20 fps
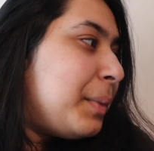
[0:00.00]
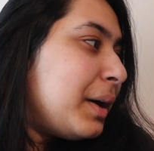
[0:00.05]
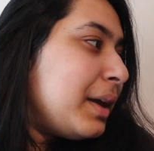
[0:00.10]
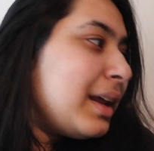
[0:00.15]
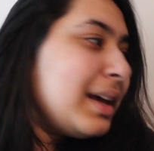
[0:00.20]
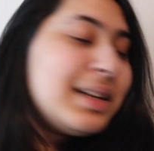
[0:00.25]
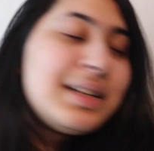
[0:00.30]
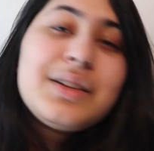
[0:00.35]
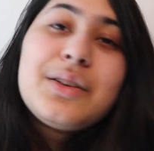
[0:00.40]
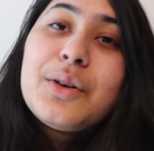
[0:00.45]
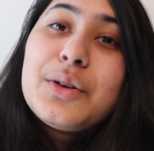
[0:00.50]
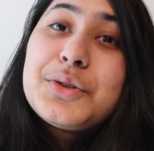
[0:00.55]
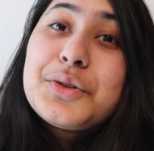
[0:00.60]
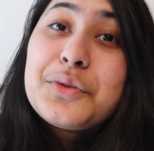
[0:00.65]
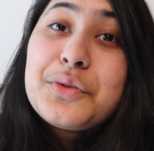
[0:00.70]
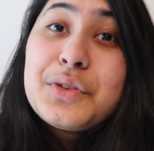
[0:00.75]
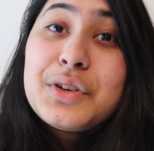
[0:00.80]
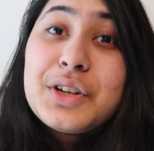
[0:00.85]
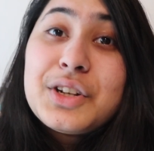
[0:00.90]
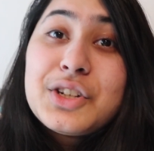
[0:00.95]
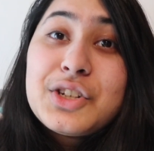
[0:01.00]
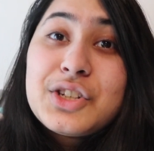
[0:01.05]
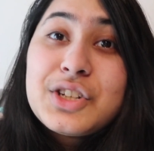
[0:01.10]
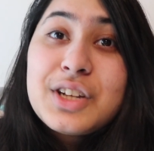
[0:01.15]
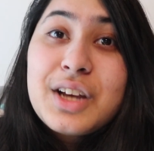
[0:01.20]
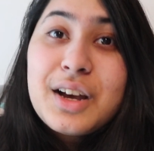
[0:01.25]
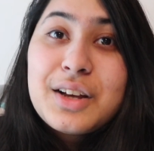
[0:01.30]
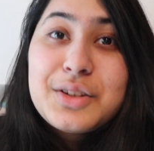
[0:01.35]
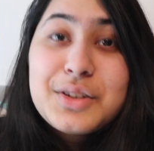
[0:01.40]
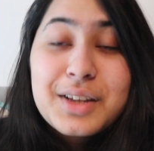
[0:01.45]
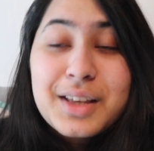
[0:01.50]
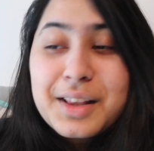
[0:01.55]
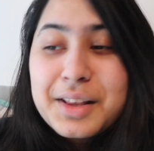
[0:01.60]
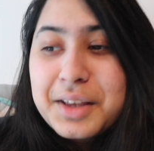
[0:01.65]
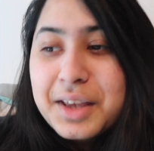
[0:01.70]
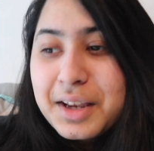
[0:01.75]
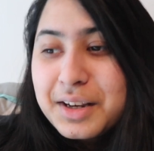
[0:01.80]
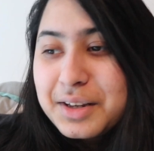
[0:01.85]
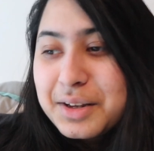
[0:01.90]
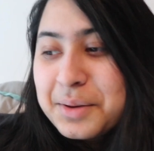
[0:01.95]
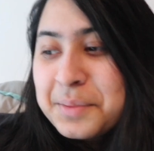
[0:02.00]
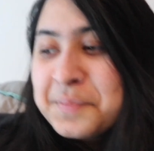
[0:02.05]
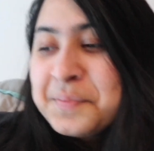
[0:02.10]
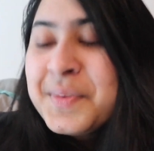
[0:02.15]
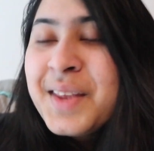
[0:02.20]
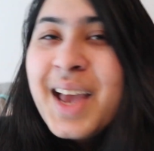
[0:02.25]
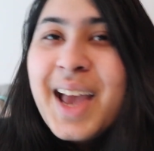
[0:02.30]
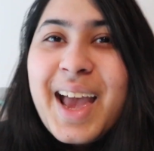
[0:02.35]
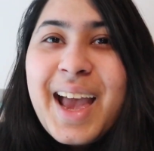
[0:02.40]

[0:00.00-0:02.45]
but I did also finish To Kill a Kingdom.